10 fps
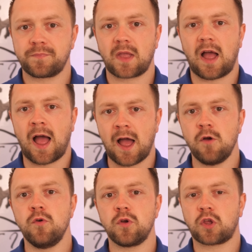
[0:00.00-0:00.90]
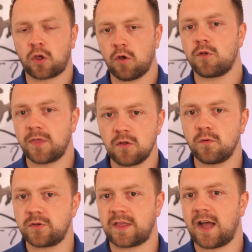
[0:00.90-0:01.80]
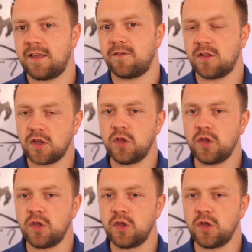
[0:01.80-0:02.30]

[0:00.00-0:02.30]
how could the nosedive in